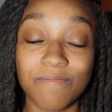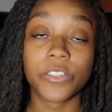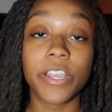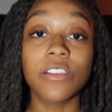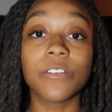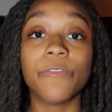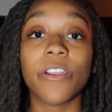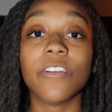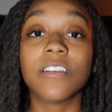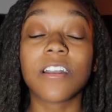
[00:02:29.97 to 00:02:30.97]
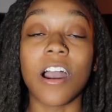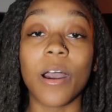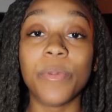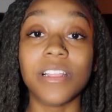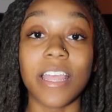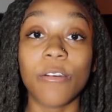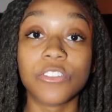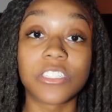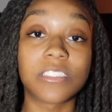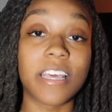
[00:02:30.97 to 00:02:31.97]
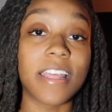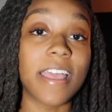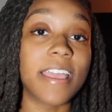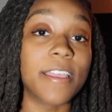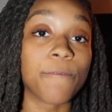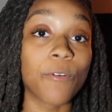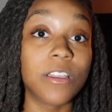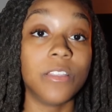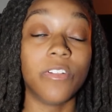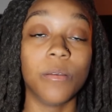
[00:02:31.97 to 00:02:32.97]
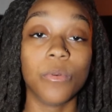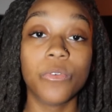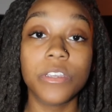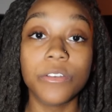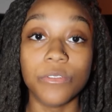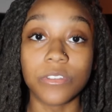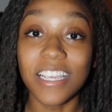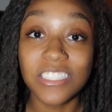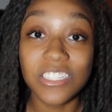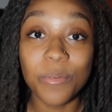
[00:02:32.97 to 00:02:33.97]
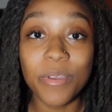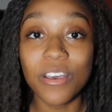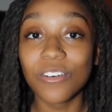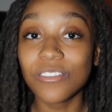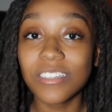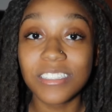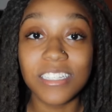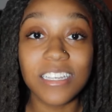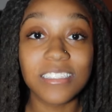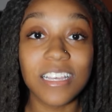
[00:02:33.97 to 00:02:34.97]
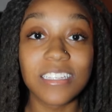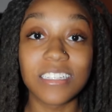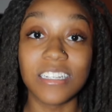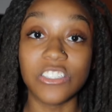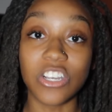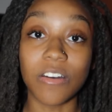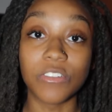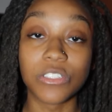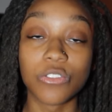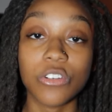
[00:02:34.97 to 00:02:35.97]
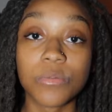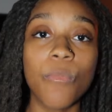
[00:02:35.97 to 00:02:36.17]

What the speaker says: So here's some very common languages that a front-end developer will use: HTML, CSS, and JavaScript.